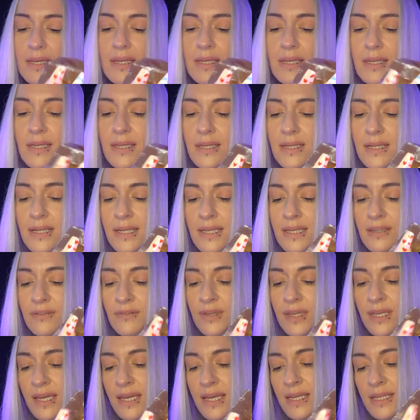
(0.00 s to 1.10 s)
It
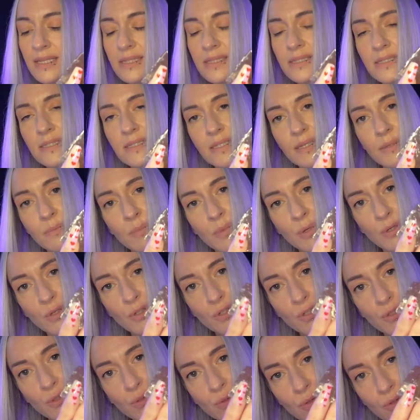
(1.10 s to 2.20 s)
alleviates
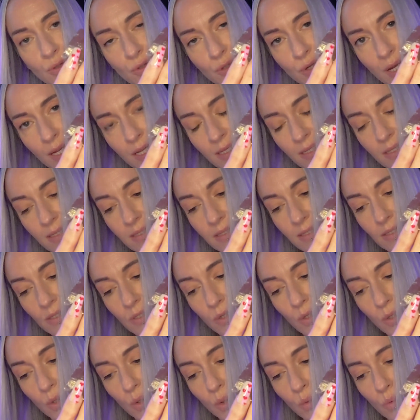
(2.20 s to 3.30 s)
emotional stress
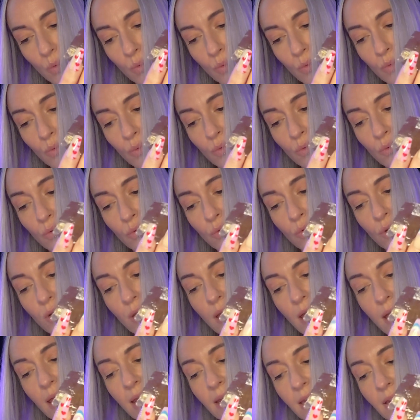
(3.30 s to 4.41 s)

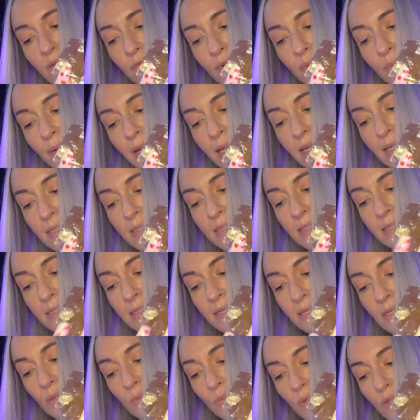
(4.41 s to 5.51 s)
and it replaces
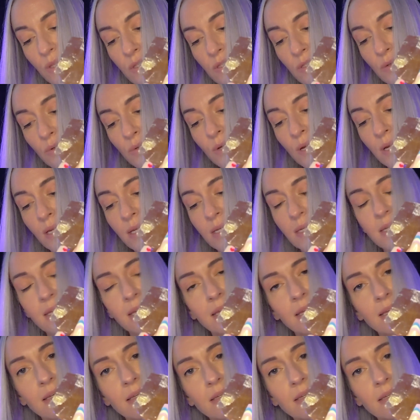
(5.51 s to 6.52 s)
it with serenity.